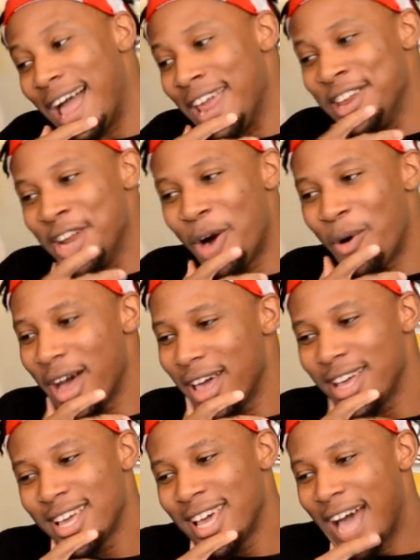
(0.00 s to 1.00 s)
You know
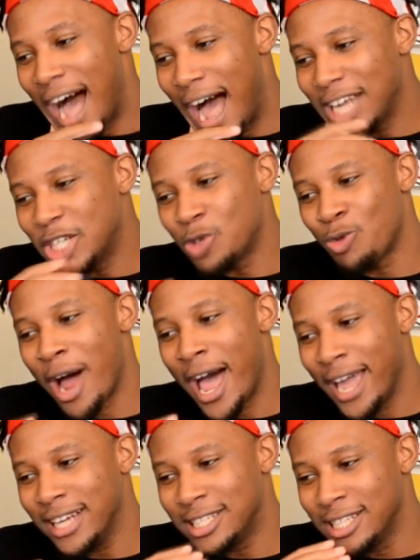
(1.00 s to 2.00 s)
what? I
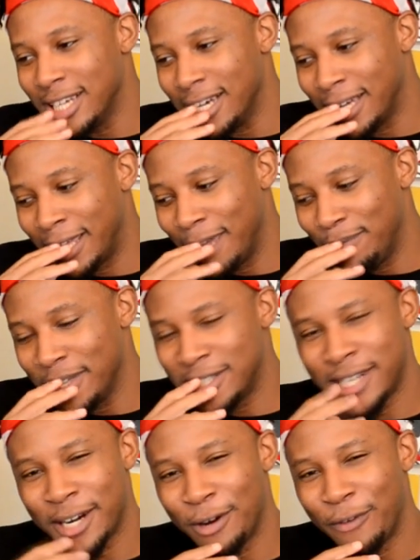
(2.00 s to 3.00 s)
try to keep this
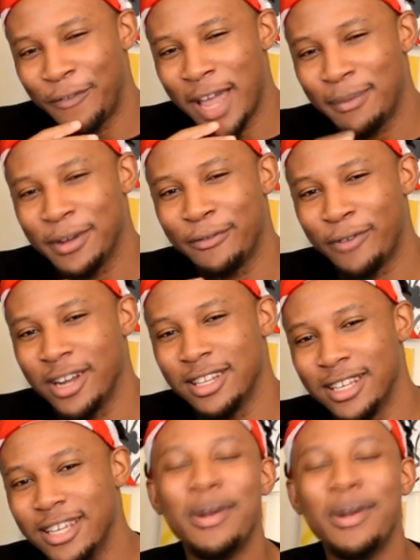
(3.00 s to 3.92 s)
channel family friendly.